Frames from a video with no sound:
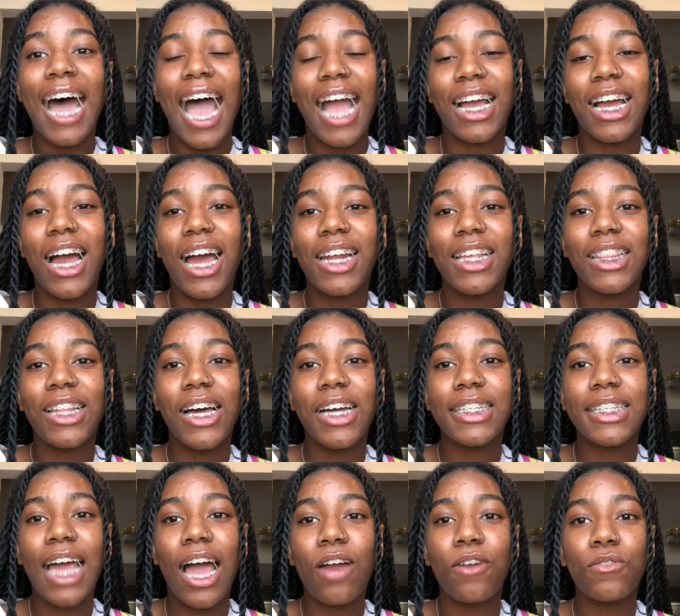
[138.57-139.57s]
I kind of
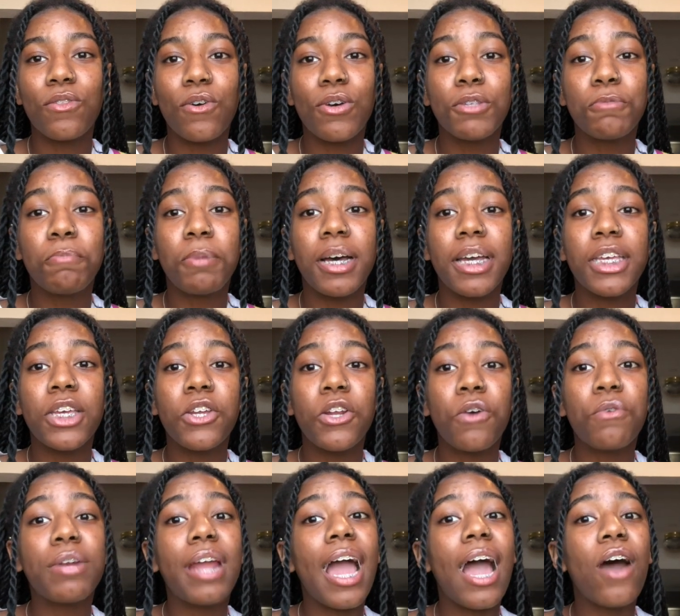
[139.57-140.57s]
lucked out on those, but
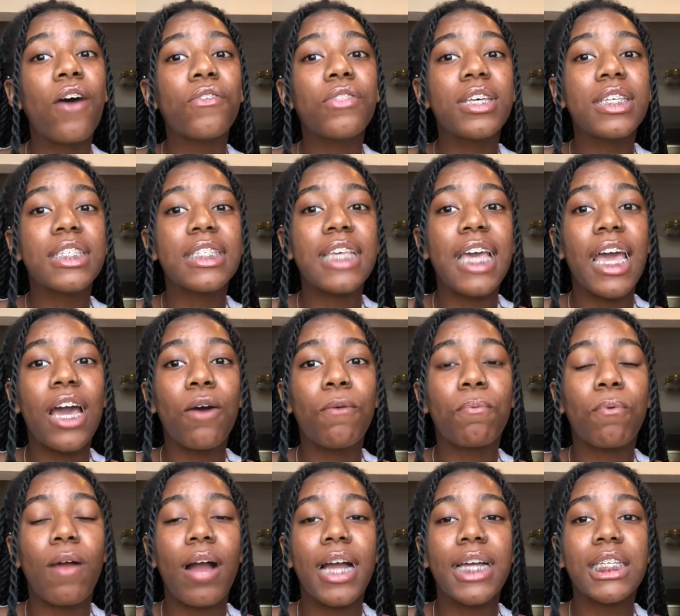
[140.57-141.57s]
now the sale
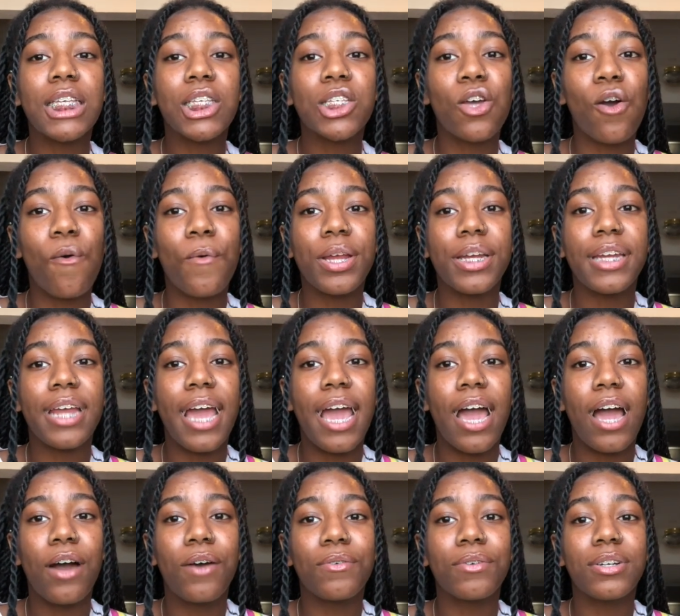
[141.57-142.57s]
price is going
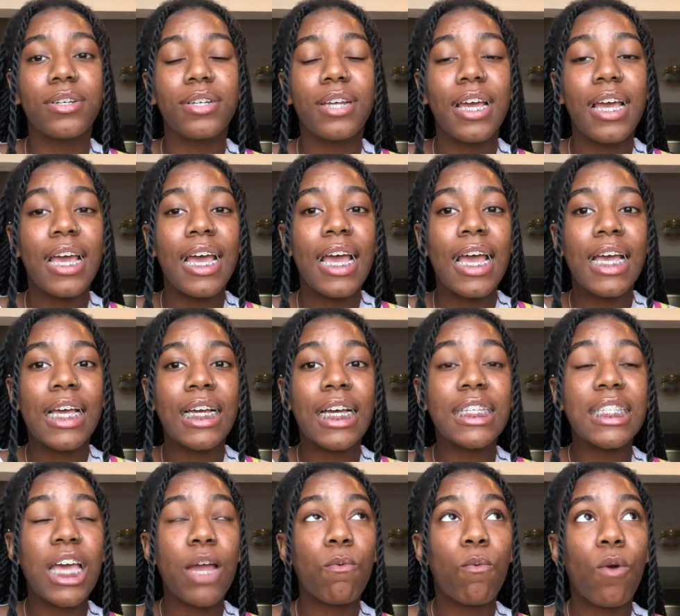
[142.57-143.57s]
down
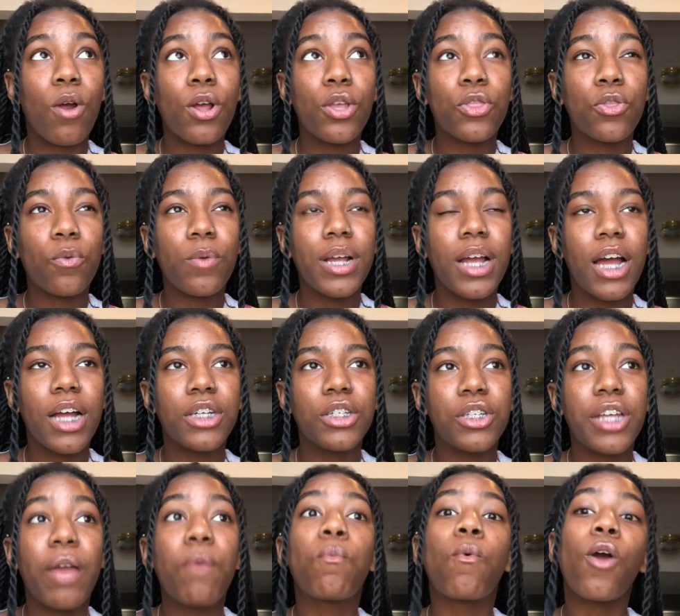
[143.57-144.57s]
because they were
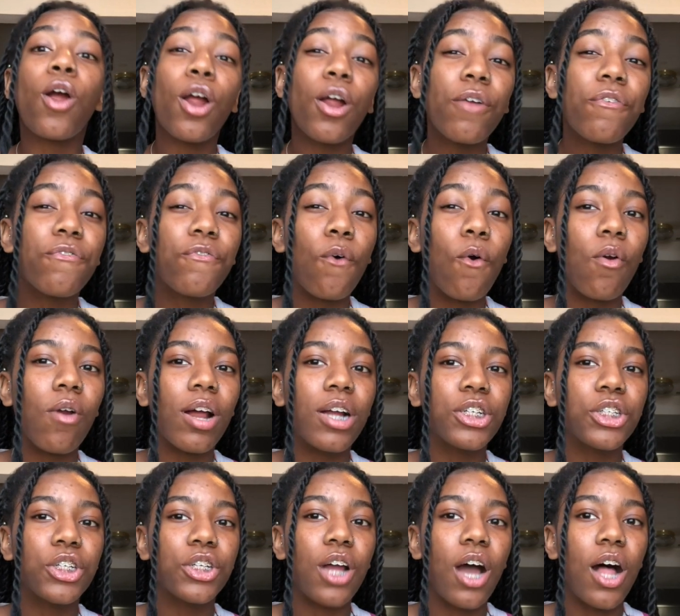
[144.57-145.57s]

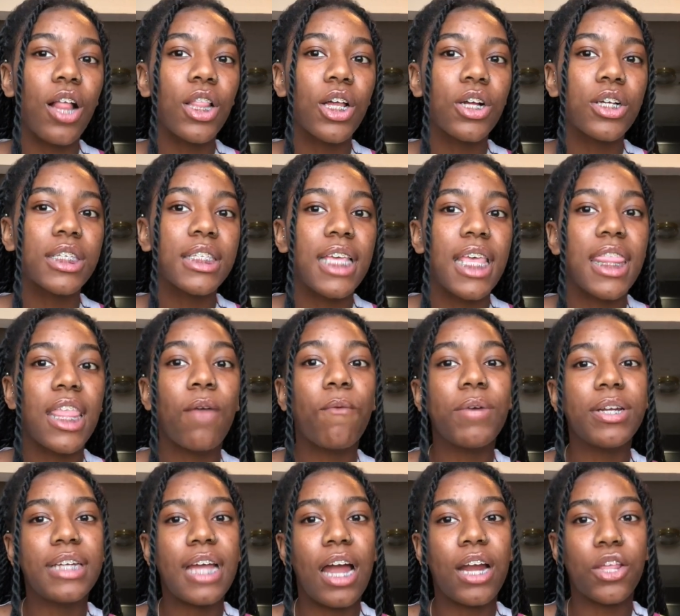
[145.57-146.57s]
$400, then they
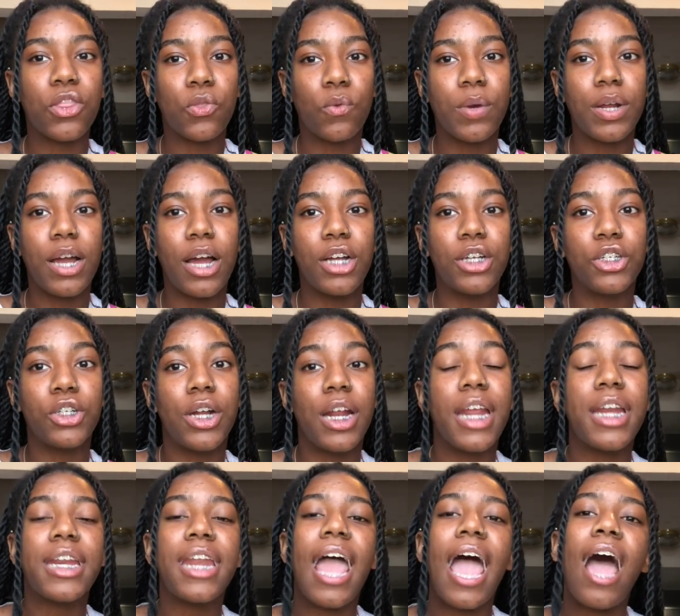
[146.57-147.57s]
went down to $300,
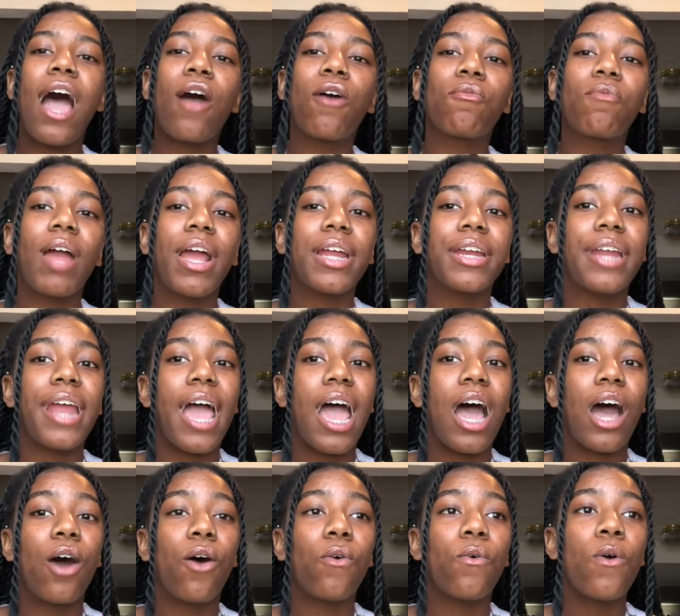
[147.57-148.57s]
and now right
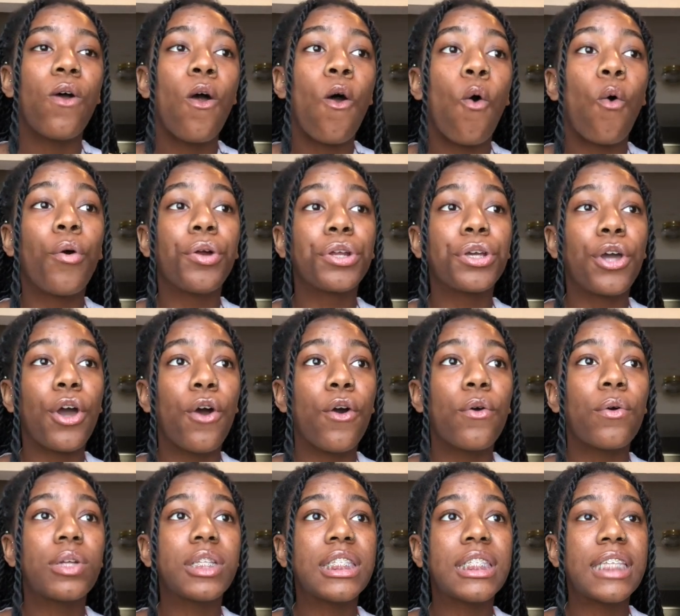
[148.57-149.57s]
now on
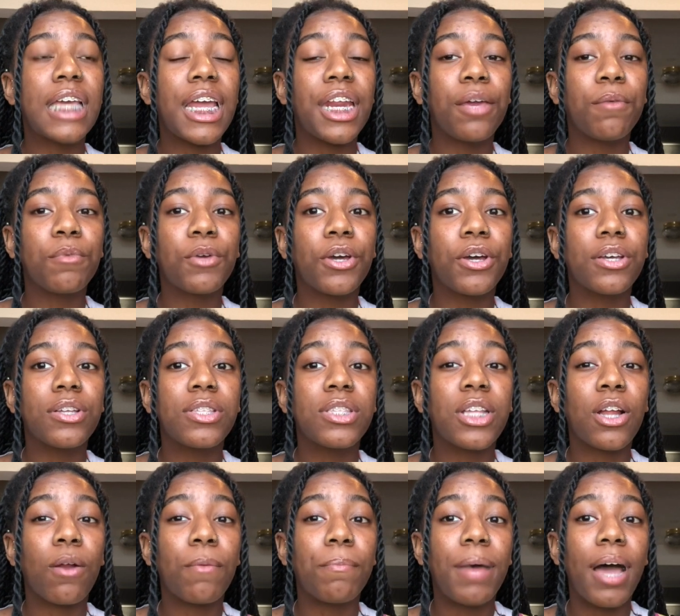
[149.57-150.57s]
GOAT Stadium
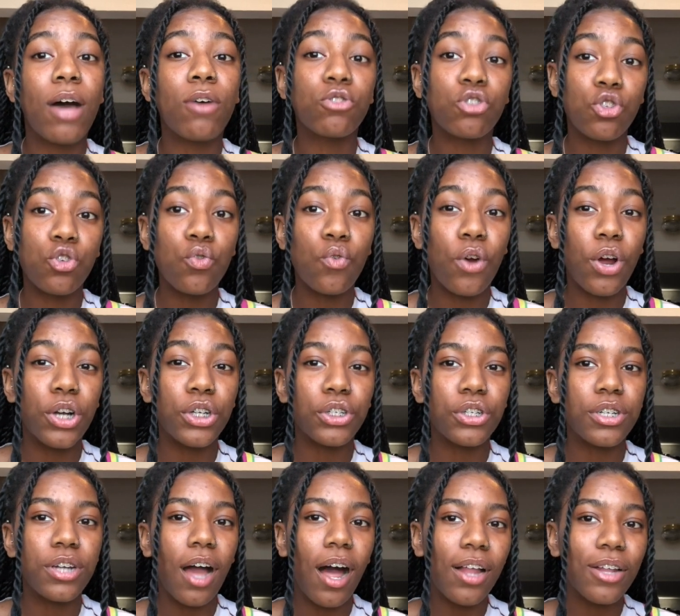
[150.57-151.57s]
Goods they're about
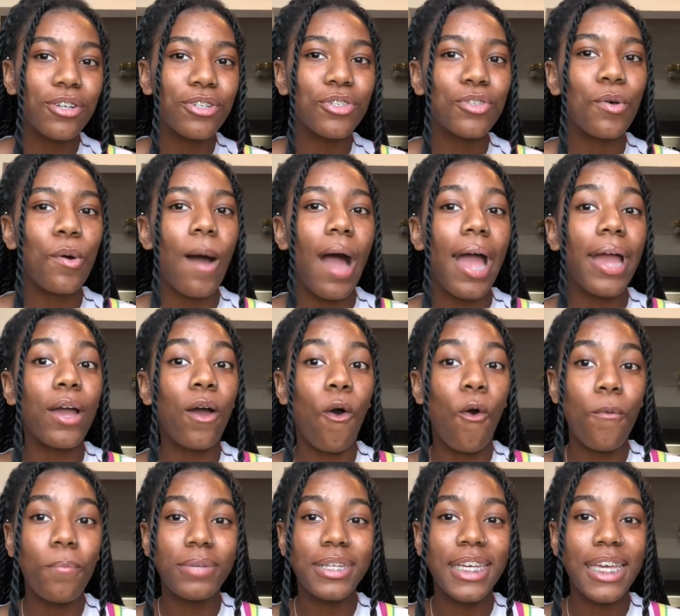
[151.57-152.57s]
$200. So I
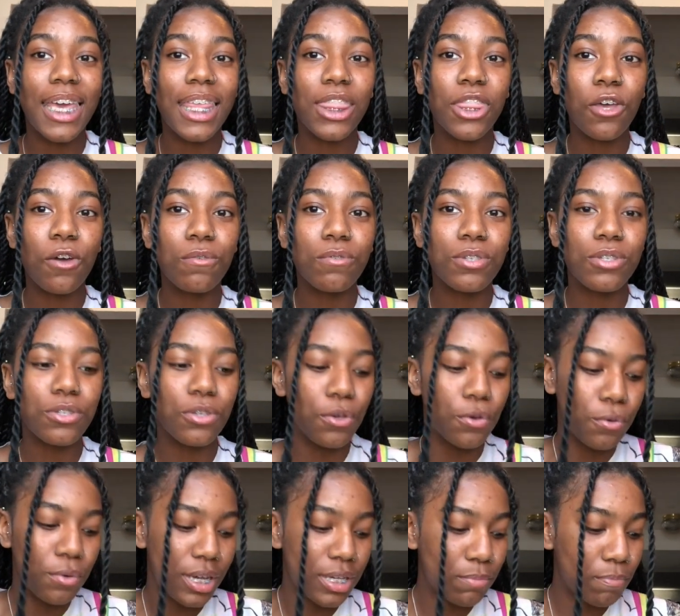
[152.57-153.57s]
hope to get those
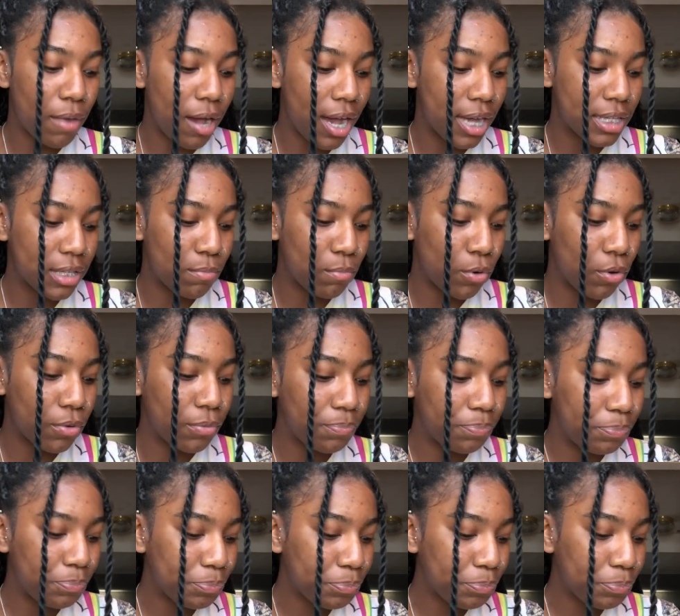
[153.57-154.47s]
soon as possible.